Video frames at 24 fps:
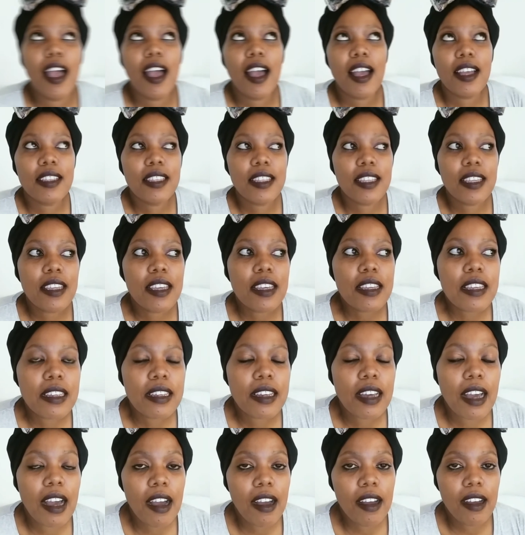I think
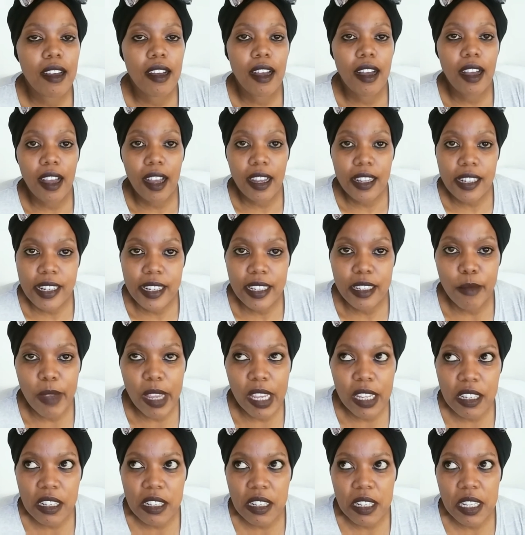art can
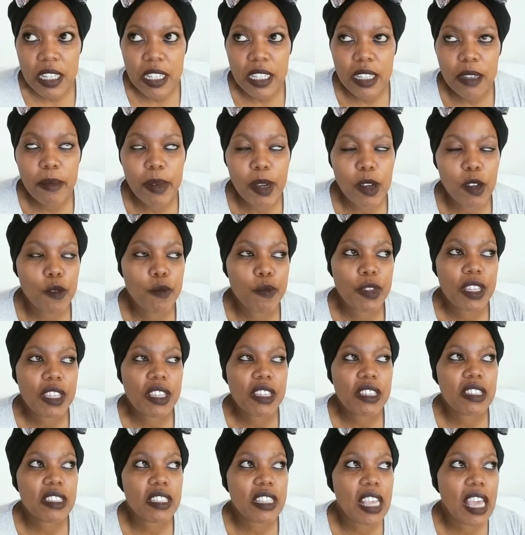make us think about
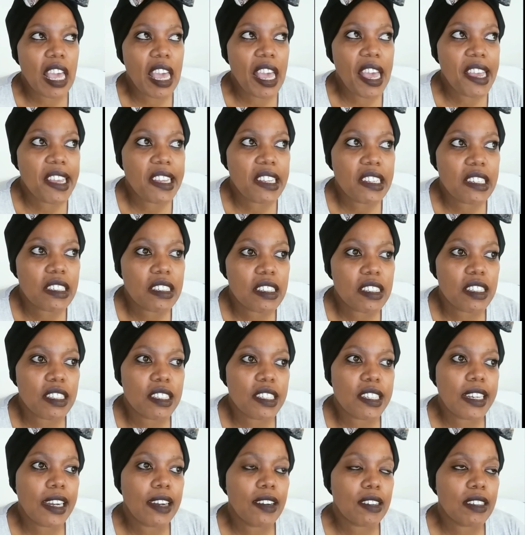peace and
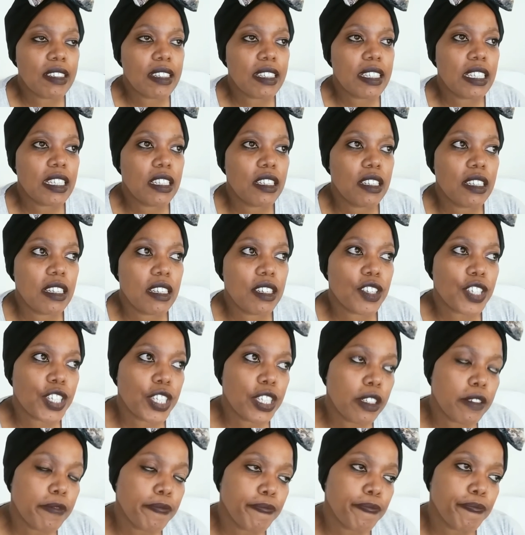
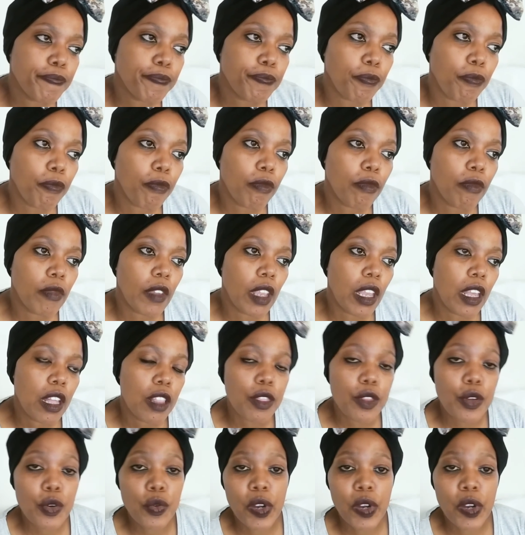decolonization through